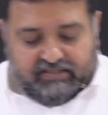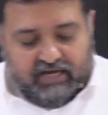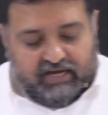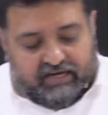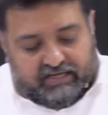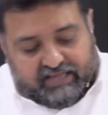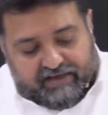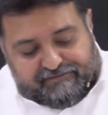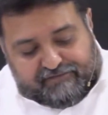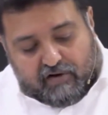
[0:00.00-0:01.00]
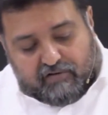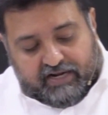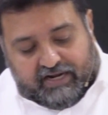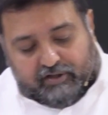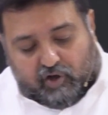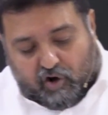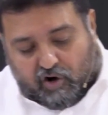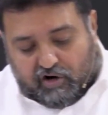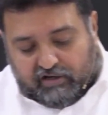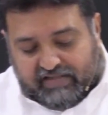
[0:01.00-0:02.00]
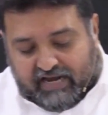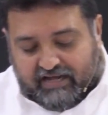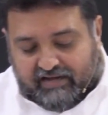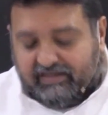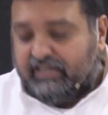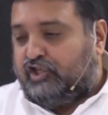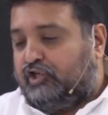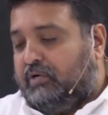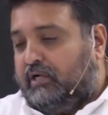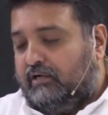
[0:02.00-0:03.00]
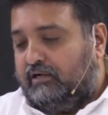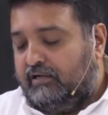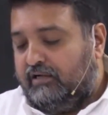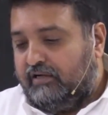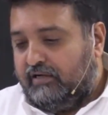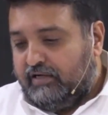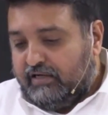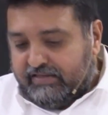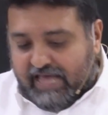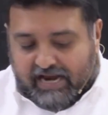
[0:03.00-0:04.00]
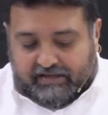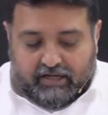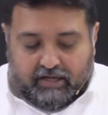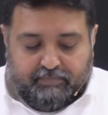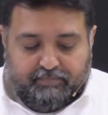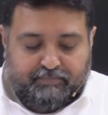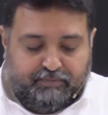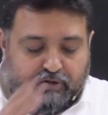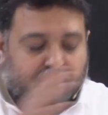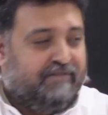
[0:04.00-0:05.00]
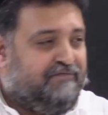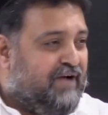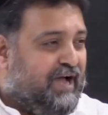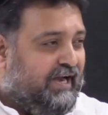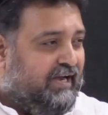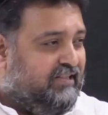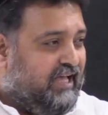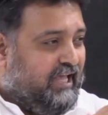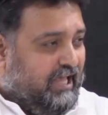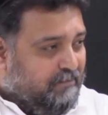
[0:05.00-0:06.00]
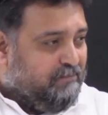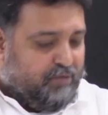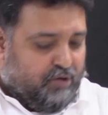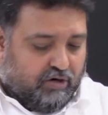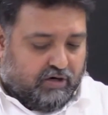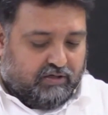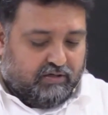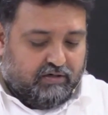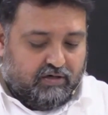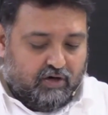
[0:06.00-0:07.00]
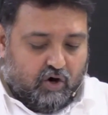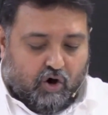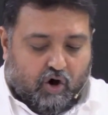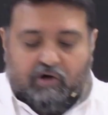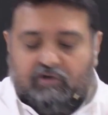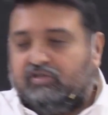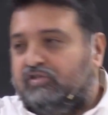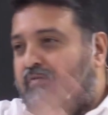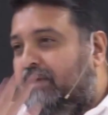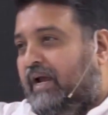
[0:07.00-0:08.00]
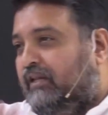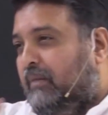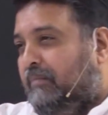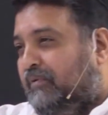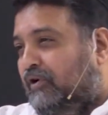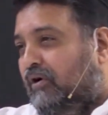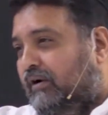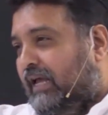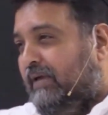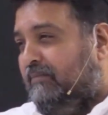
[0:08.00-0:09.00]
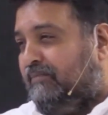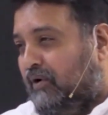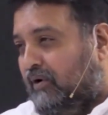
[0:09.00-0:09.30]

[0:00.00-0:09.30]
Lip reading: they found it odd that a ritual that purified the impure also made the pure impure,